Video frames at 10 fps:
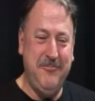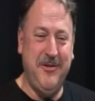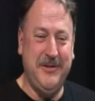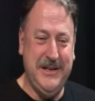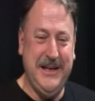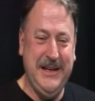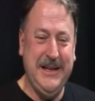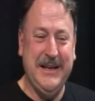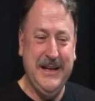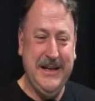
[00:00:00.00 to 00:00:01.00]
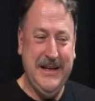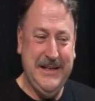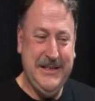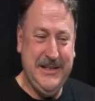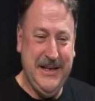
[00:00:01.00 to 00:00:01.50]
Rodney
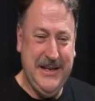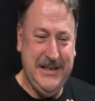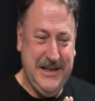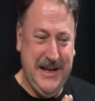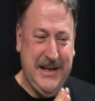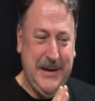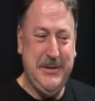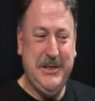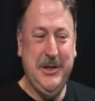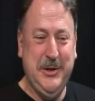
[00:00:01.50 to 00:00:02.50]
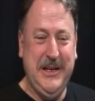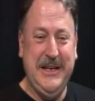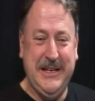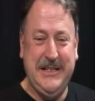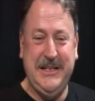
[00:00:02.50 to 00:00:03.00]
is an absolutely
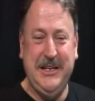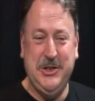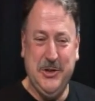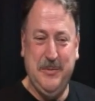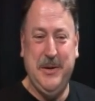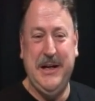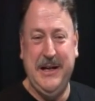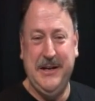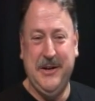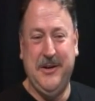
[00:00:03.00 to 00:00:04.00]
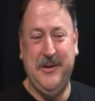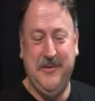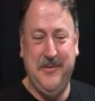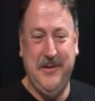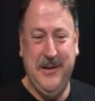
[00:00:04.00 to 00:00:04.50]
essential part of
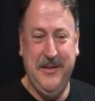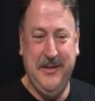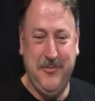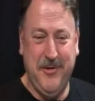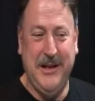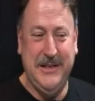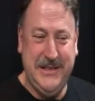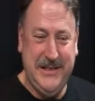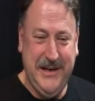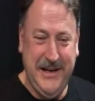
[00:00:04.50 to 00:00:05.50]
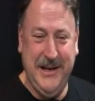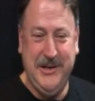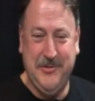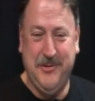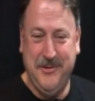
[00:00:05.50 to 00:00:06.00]
the right's
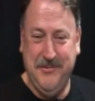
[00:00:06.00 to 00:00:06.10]
electoral